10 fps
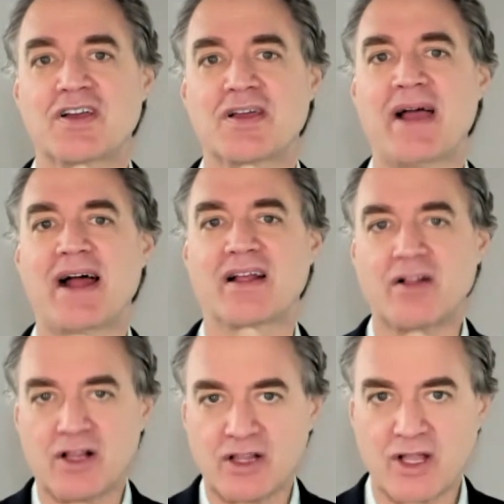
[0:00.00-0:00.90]
about
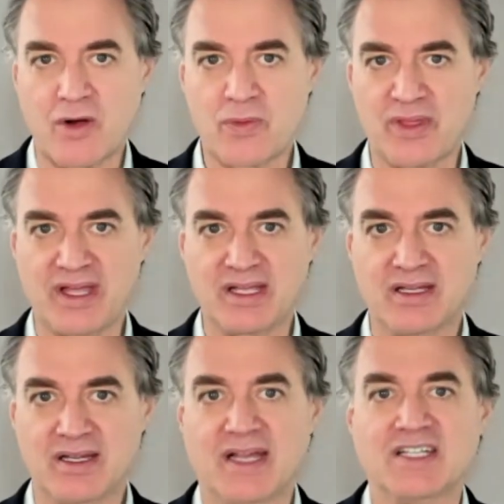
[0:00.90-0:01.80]

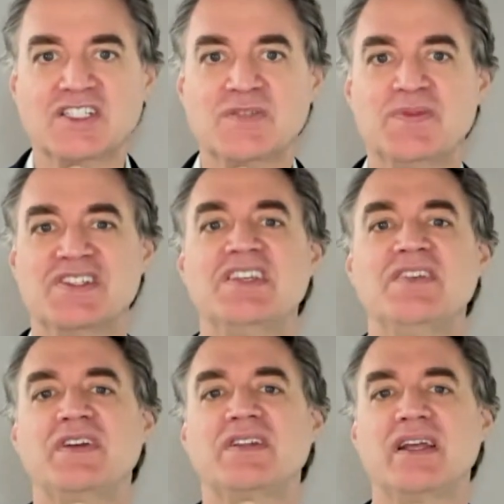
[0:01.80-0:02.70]
clothing,
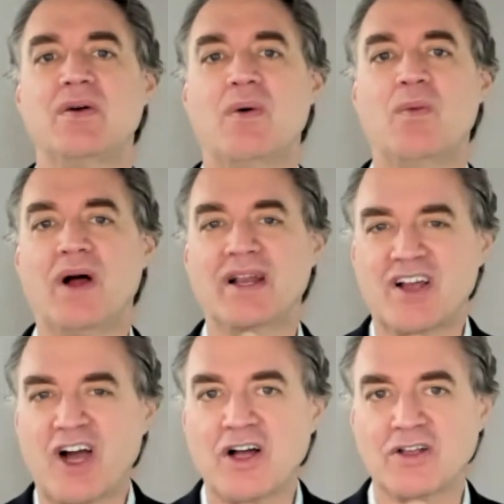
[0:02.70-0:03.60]
specifically what
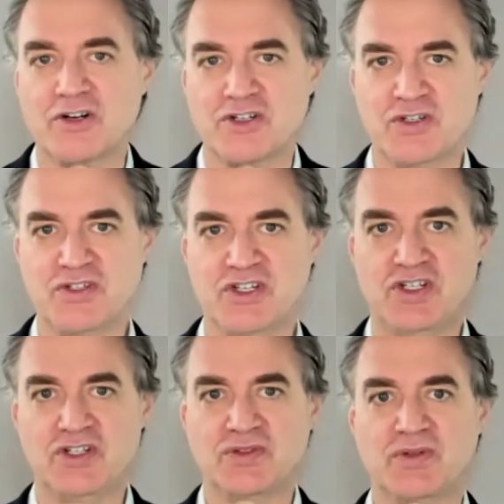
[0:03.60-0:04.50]
colors you should
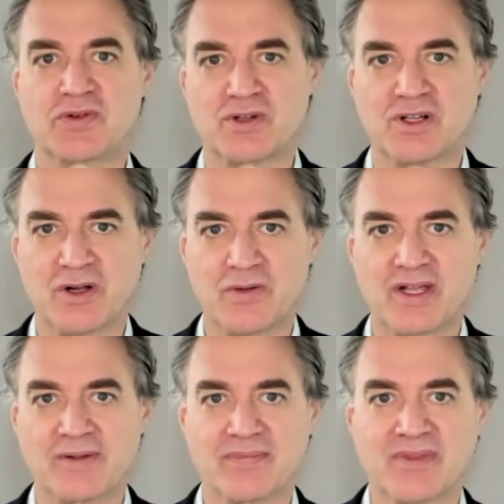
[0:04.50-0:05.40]
use with your clothing.